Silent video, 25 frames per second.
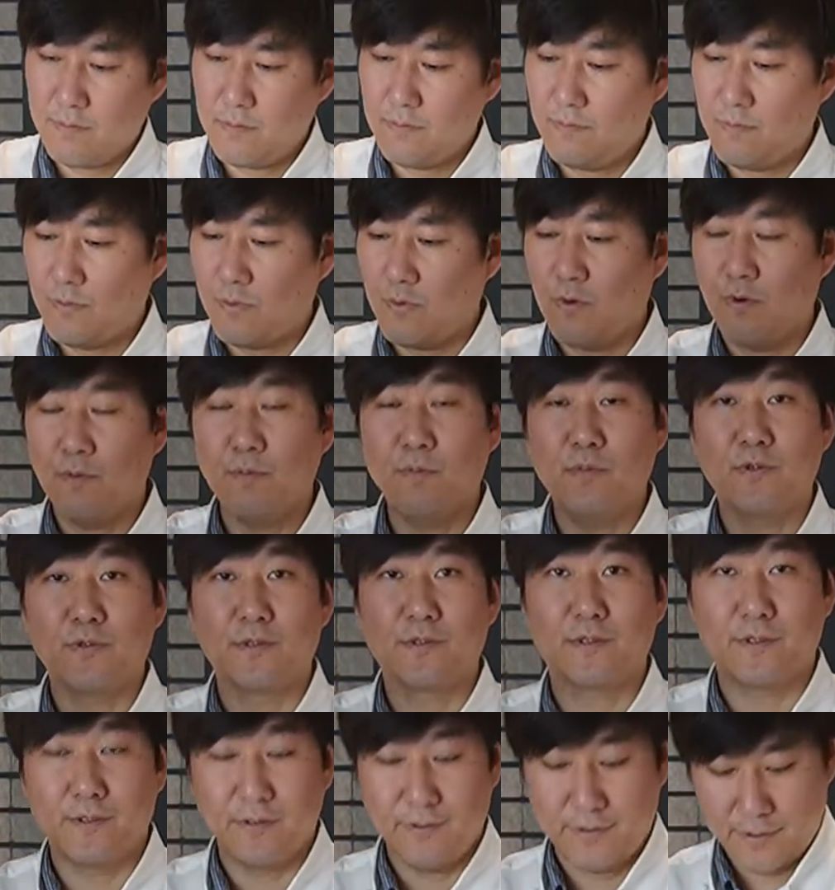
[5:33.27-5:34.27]
We'll
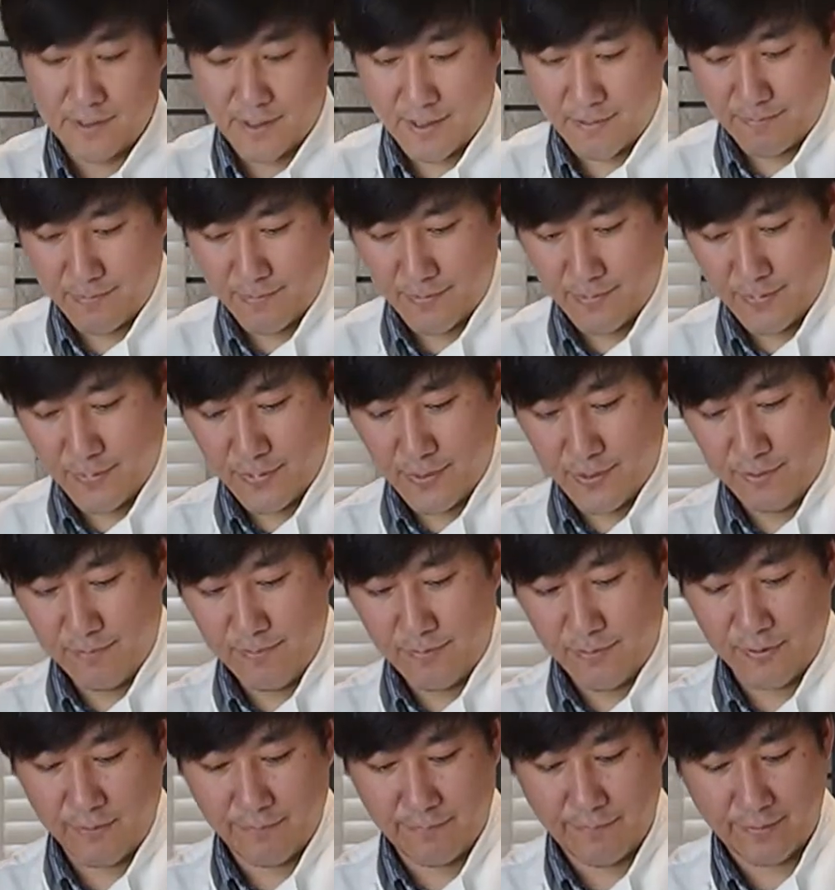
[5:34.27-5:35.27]
almost use that,
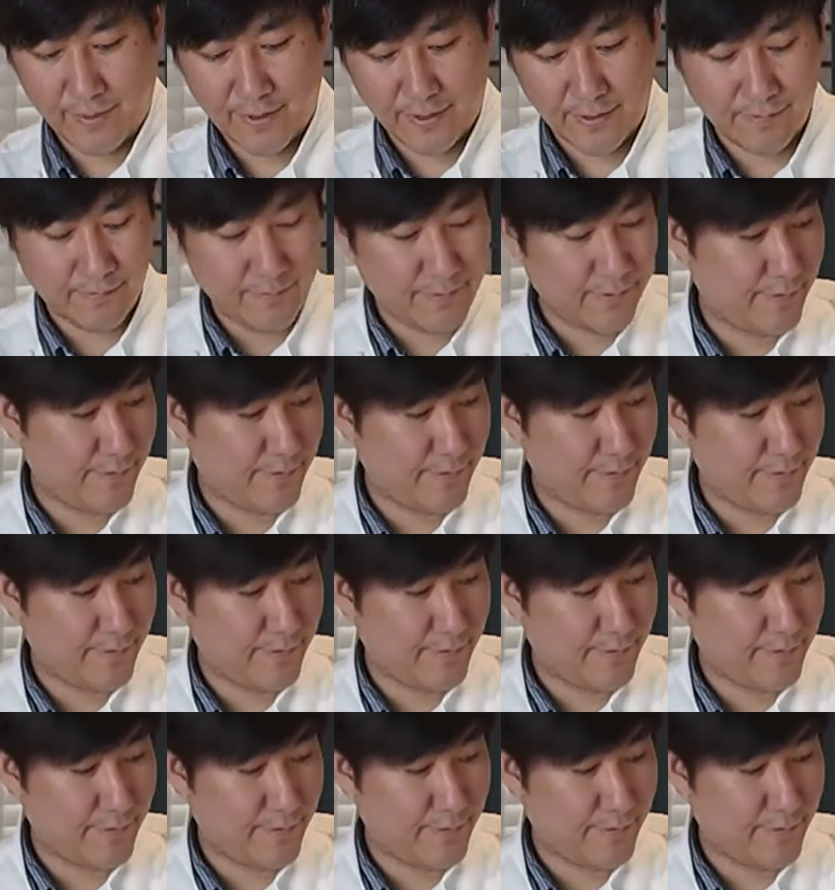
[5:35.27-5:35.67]
2.5.